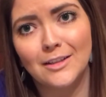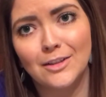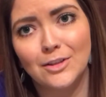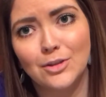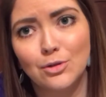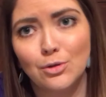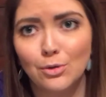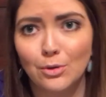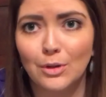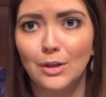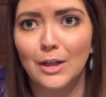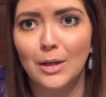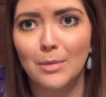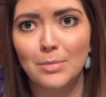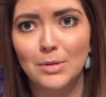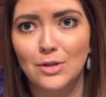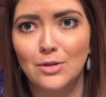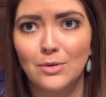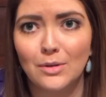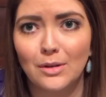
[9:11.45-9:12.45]
screwing up
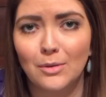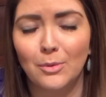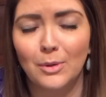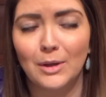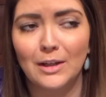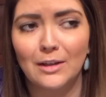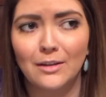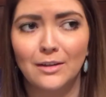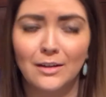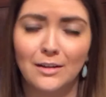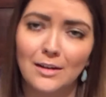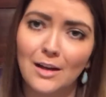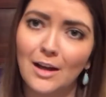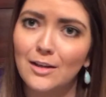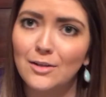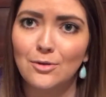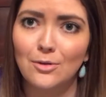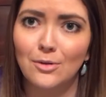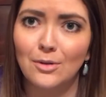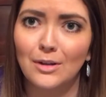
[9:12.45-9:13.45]
and doing well, and
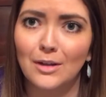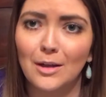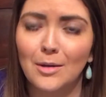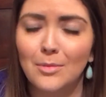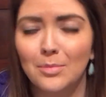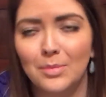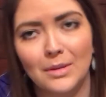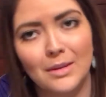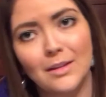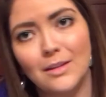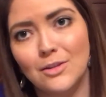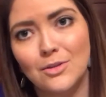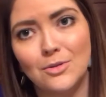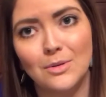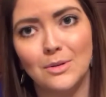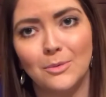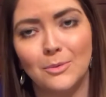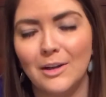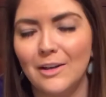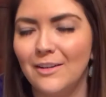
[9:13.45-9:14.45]
not screwing up and then
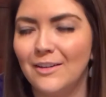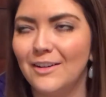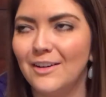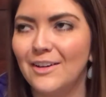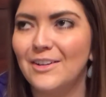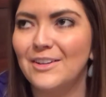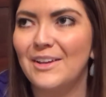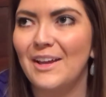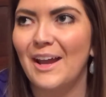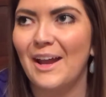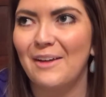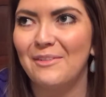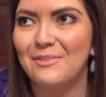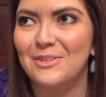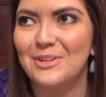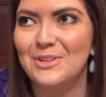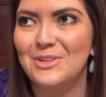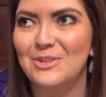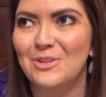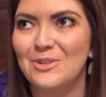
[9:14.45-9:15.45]
doing well
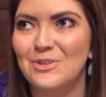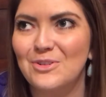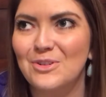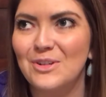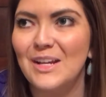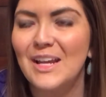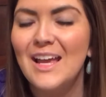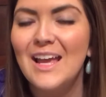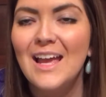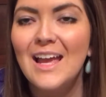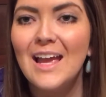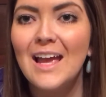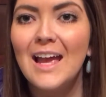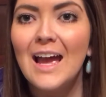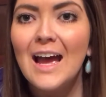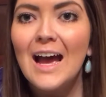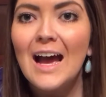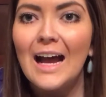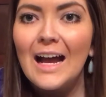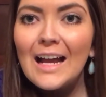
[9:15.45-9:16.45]
after surgery,
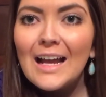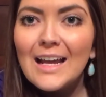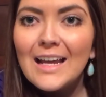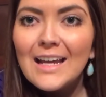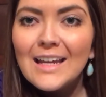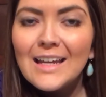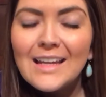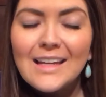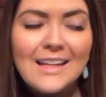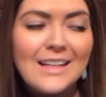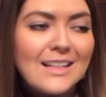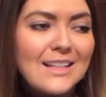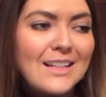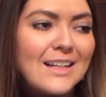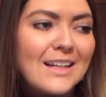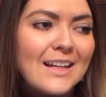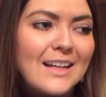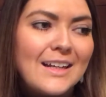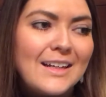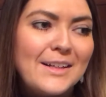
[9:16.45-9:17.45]

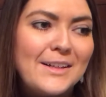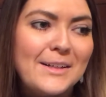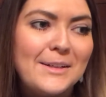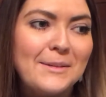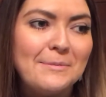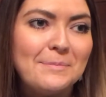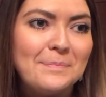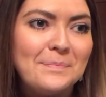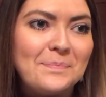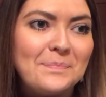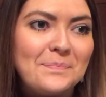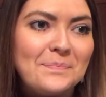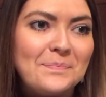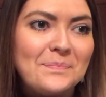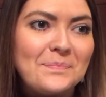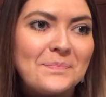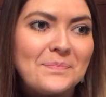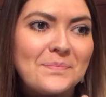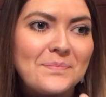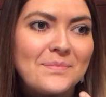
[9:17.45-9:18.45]
I'm
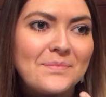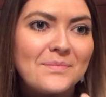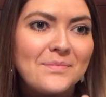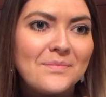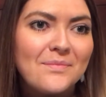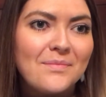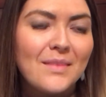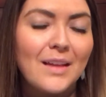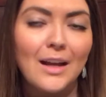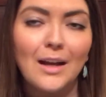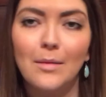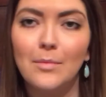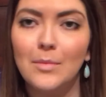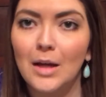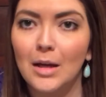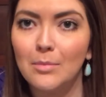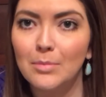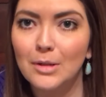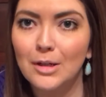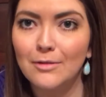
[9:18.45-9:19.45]

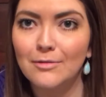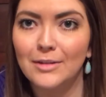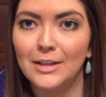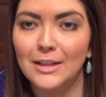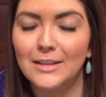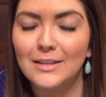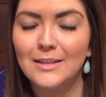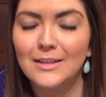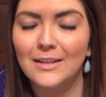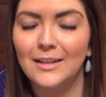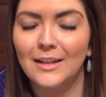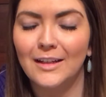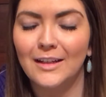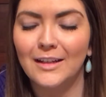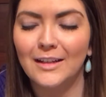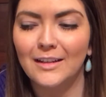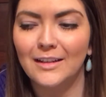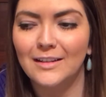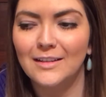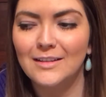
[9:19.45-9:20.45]
not perfect,
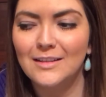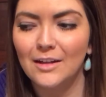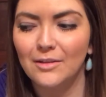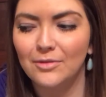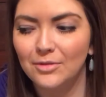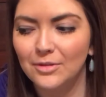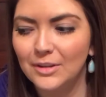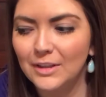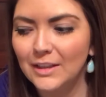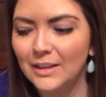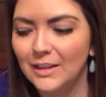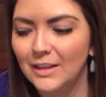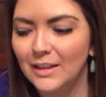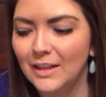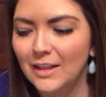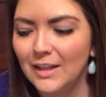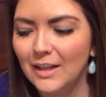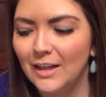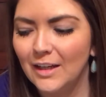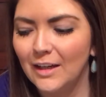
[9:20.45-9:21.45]
and definitely
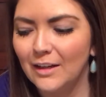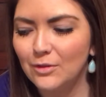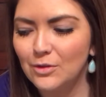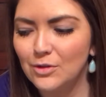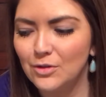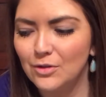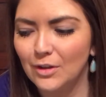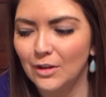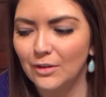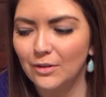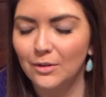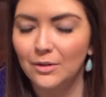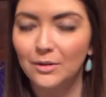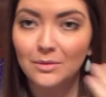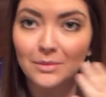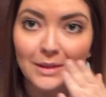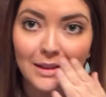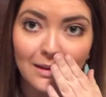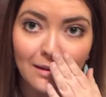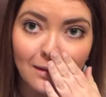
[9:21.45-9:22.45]
have
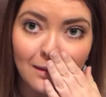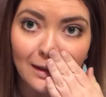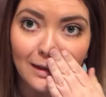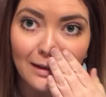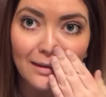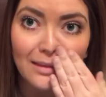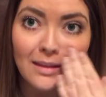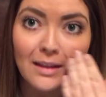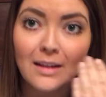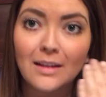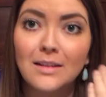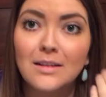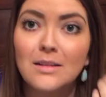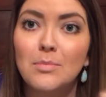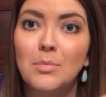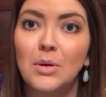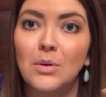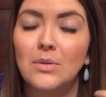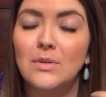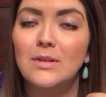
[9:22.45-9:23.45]
struggled with a lot of things
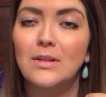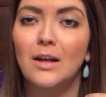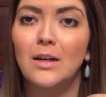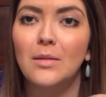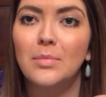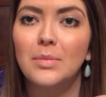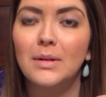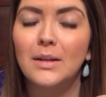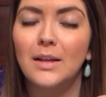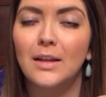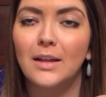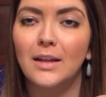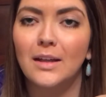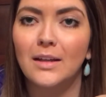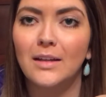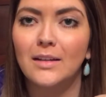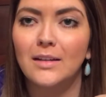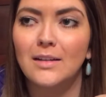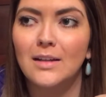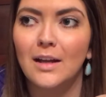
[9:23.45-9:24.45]
post-op,
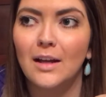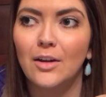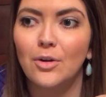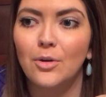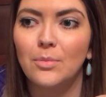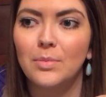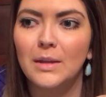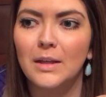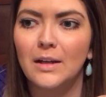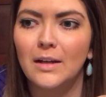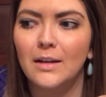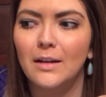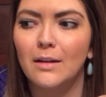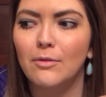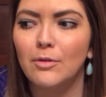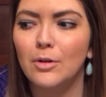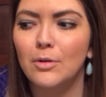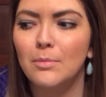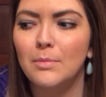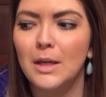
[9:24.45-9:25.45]
and I hope that I
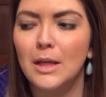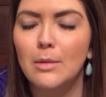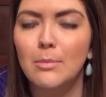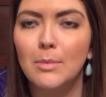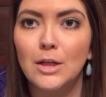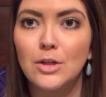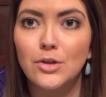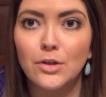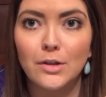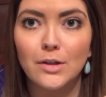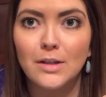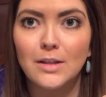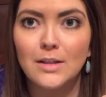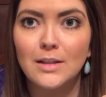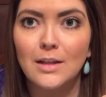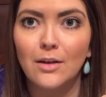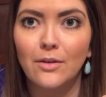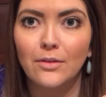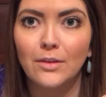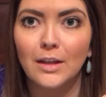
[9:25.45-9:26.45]
never make my journey
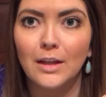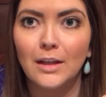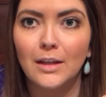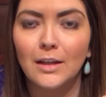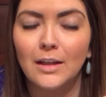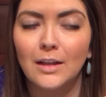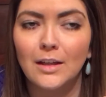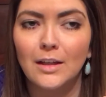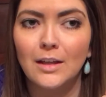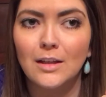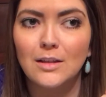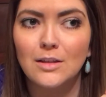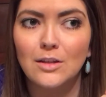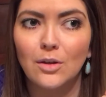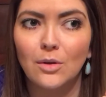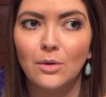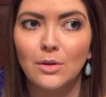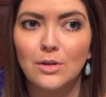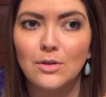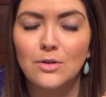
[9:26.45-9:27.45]
sound like it's
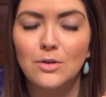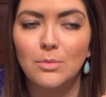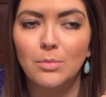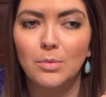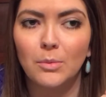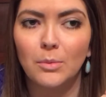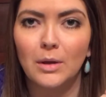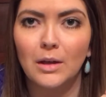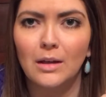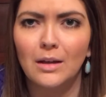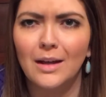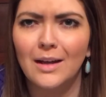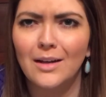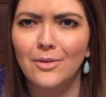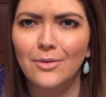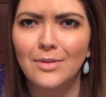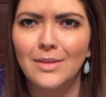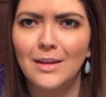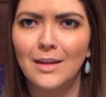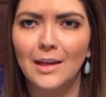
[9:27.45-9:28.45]
going super well. I
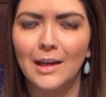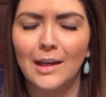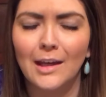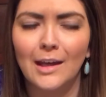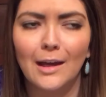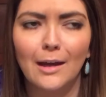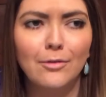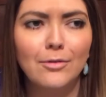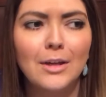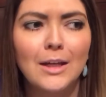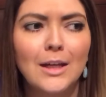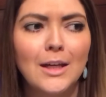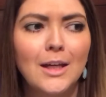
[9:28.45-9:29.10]
don't think I have.